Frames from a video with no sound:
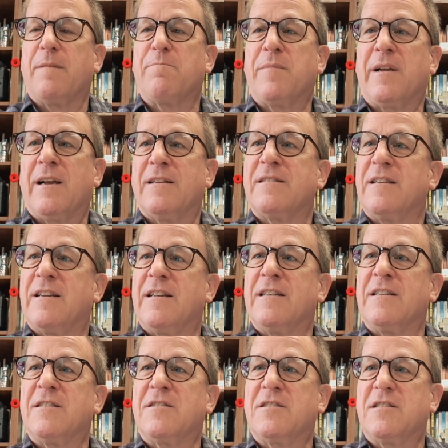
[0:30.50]
because it
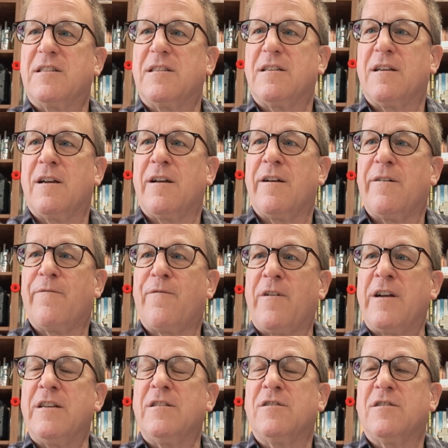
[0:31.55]
is a
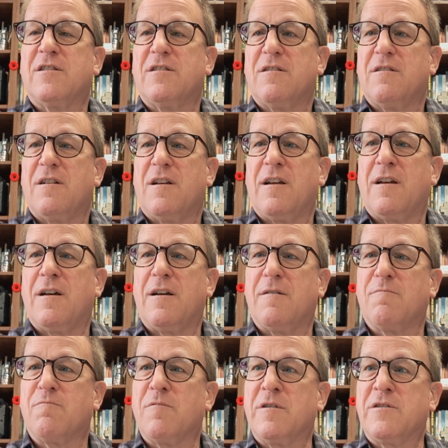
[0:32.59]
phrase
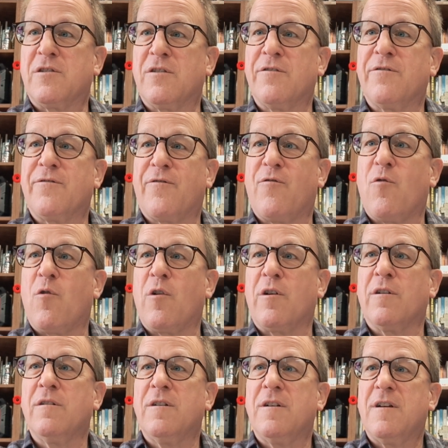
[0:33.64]
reserved
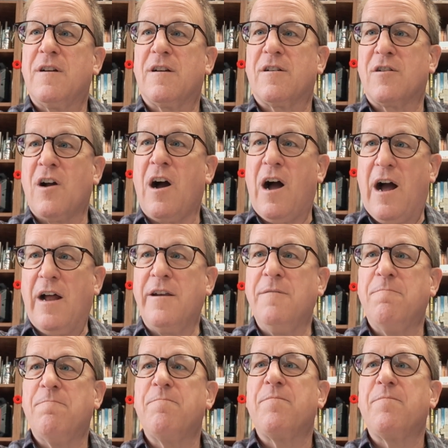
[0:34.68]
for God,